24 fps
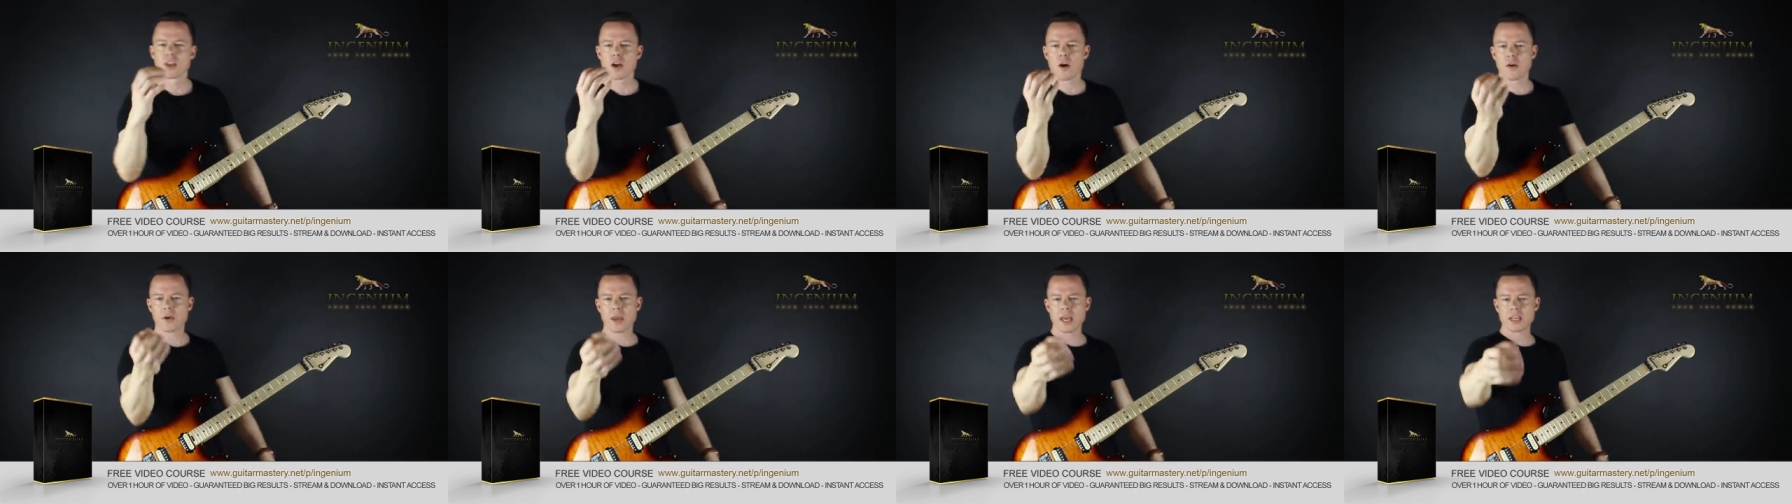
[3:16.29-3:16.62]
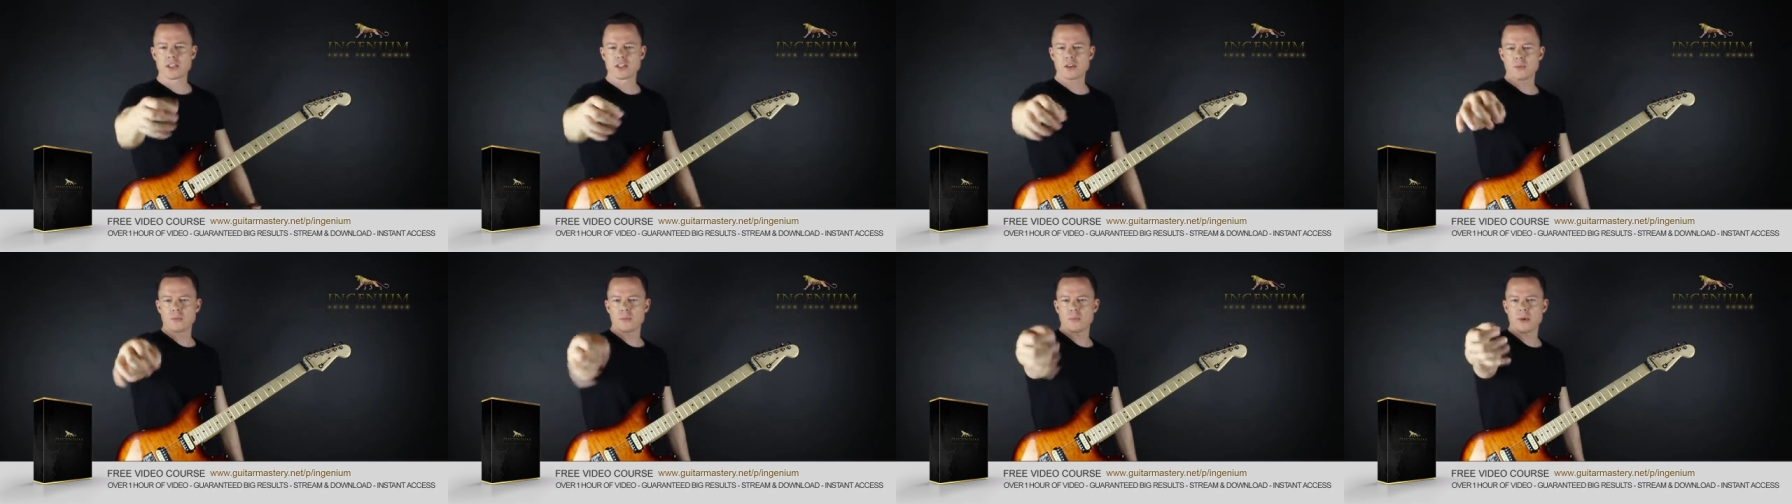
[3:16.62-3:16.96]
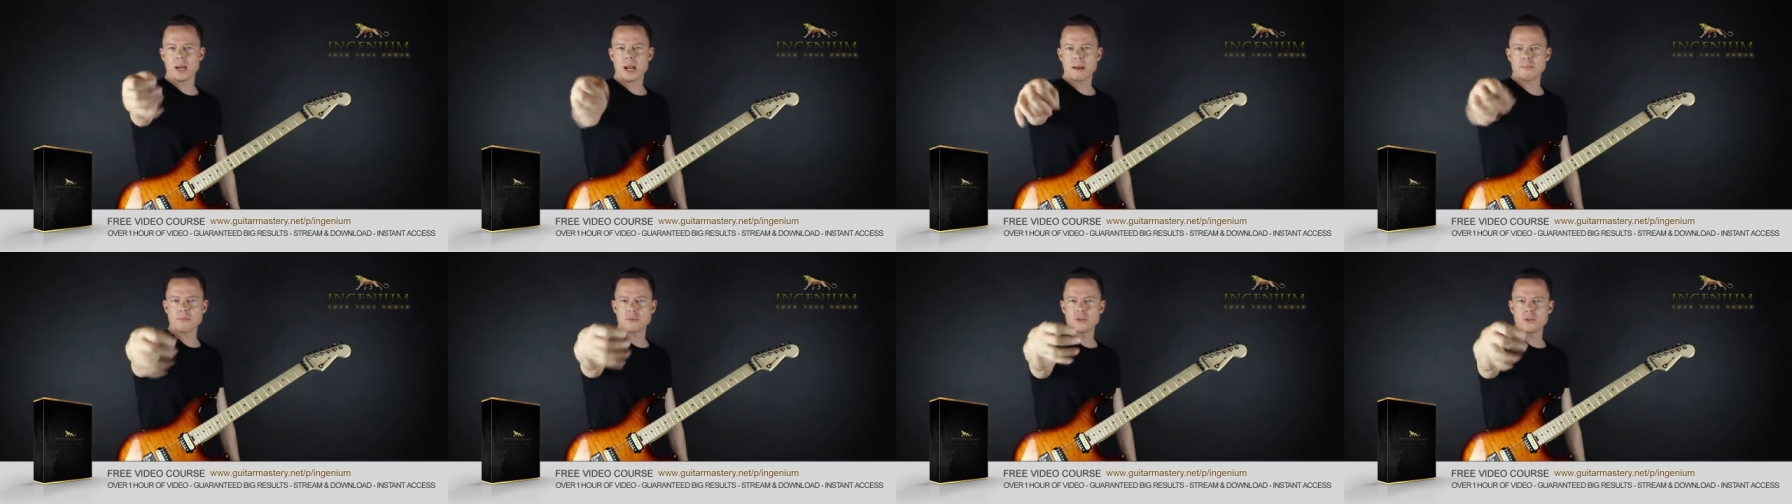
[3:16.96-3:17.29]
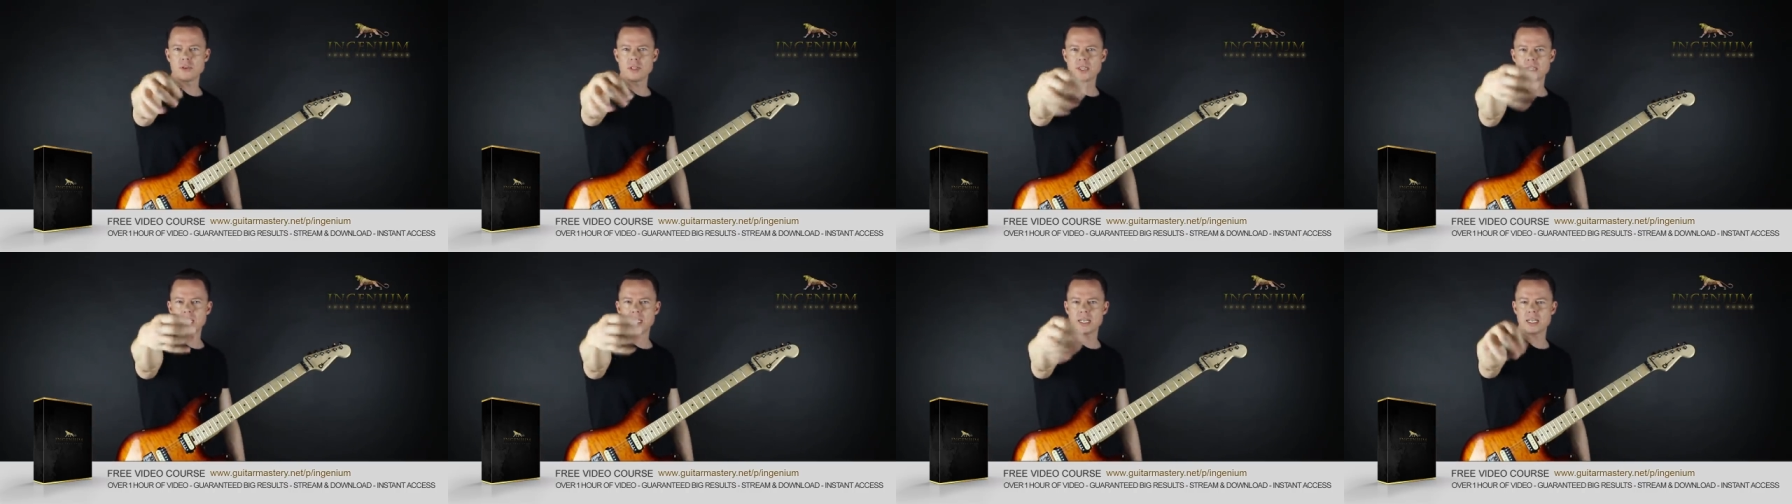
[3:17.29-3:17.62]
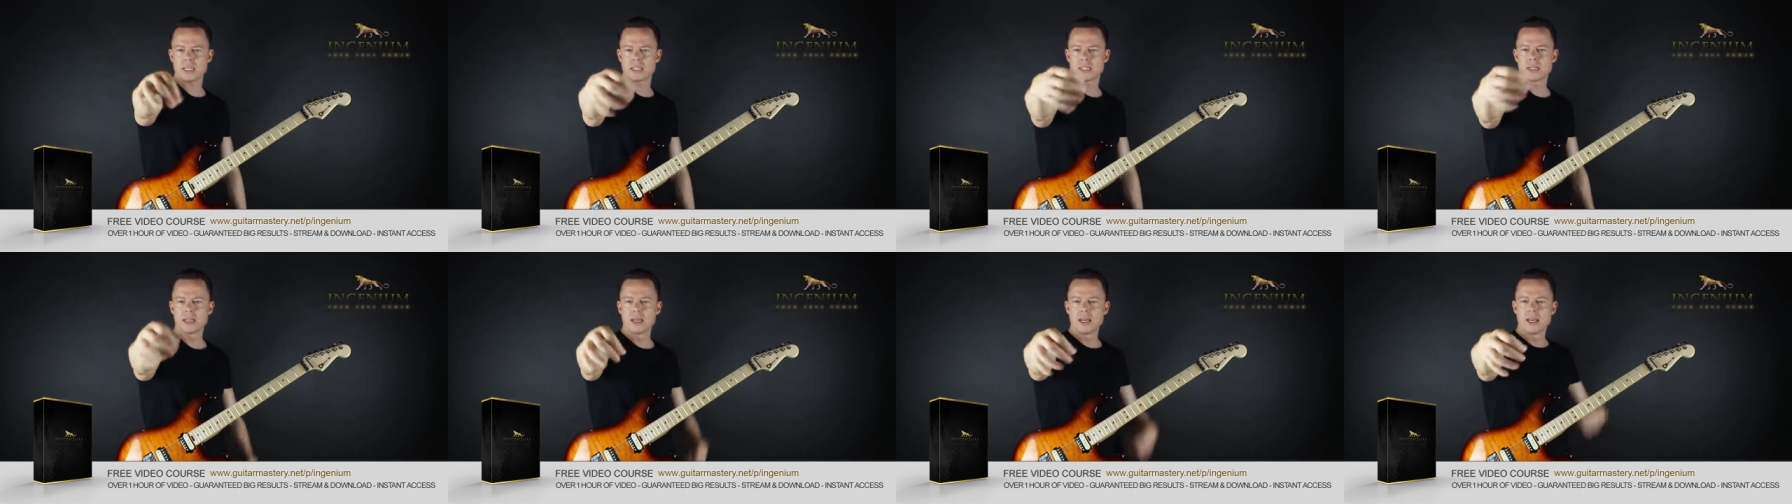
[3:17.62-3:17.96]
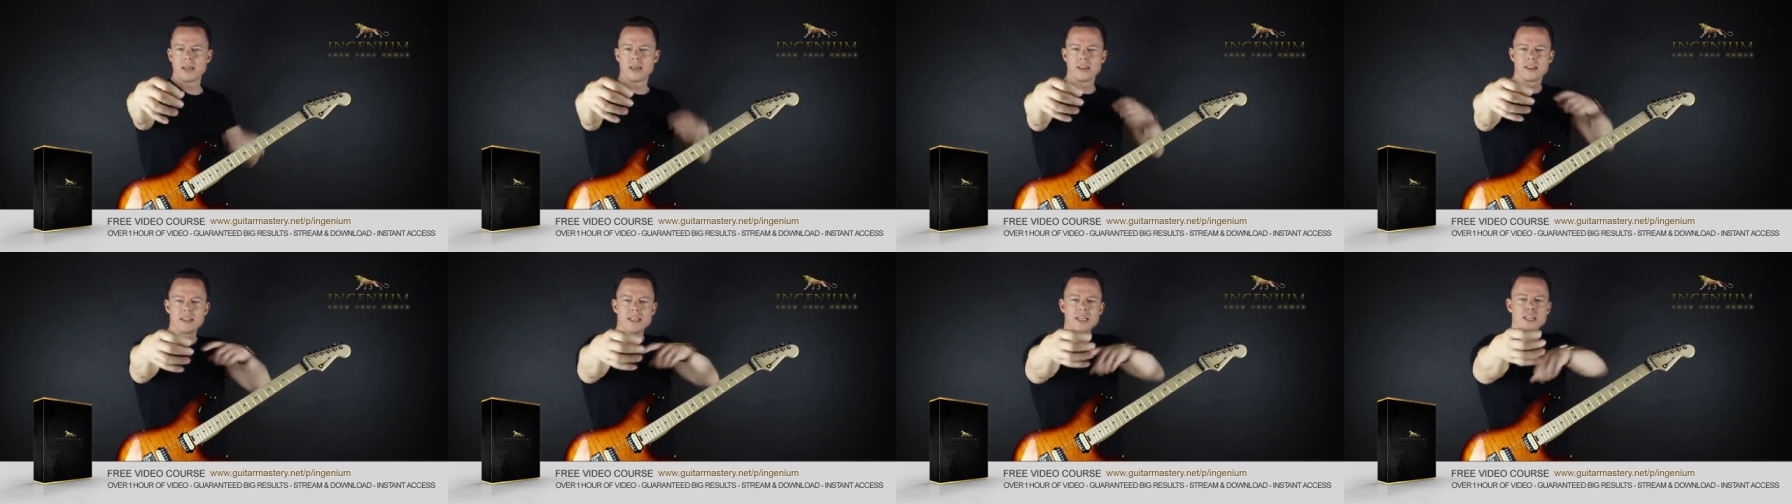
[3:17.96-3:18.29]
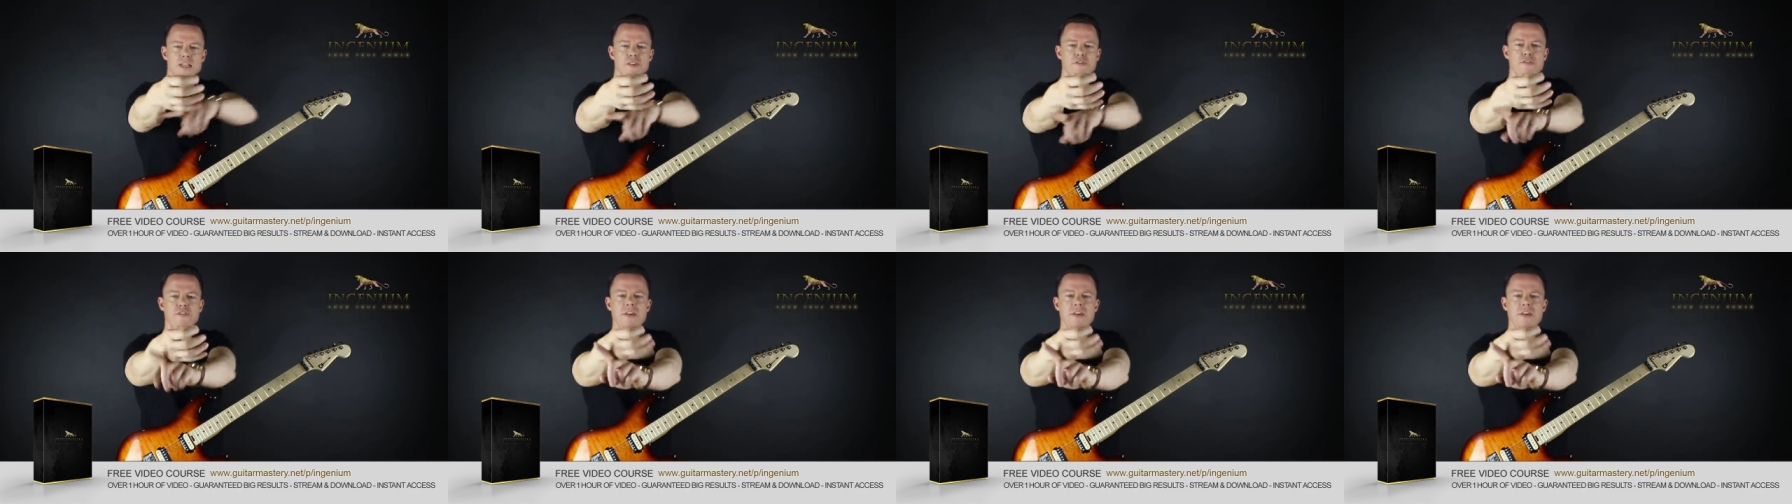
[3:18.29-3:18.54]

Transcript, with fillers: Okay, so when I'm doing this, these